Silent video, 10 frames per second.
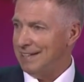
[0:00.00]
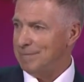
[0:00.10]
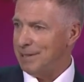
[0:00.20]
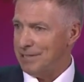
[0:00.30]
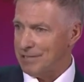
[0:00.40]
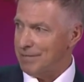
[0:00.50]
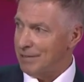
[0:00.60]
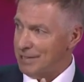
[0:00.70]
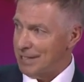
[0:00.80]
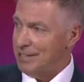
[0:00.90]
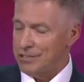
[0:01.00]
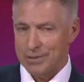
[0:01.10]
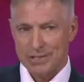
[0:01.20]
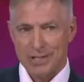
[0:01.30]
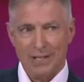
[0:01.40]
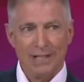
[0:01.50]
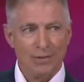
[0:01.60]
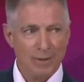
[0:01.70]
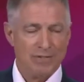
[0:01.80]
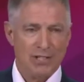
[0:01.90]
But it's a very dangerous thing,
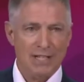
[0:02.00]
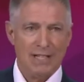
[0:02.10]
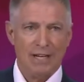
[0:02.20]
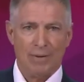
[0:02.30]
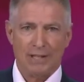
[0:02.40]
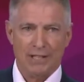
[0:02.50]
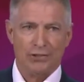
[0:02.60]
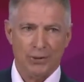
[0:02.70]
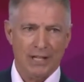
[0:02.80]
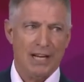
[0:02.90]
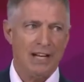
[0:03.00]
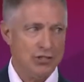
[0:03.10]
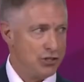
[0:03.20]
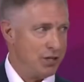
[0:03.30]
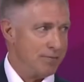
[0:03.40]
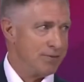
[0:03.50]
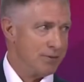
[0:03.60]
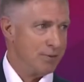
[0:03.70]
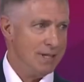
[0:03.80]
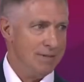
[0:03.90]
and we've seen how a country can shift
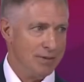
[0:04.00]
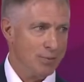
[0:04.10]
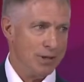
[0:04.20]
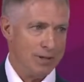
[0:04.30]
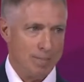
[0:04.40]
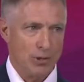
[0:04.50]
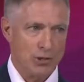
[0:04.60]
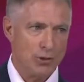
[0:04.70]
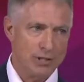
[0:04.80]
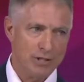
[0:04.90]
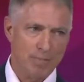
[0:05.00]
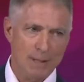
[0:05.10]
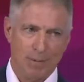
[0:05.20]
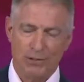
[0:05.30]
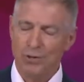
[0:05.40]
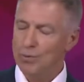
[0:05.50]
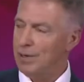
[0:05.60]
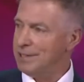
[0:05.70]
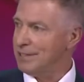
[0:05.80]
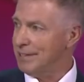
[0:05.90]
even where the majority of people don't
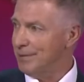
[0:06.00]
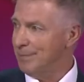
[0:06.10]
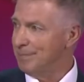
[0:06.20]
want to go.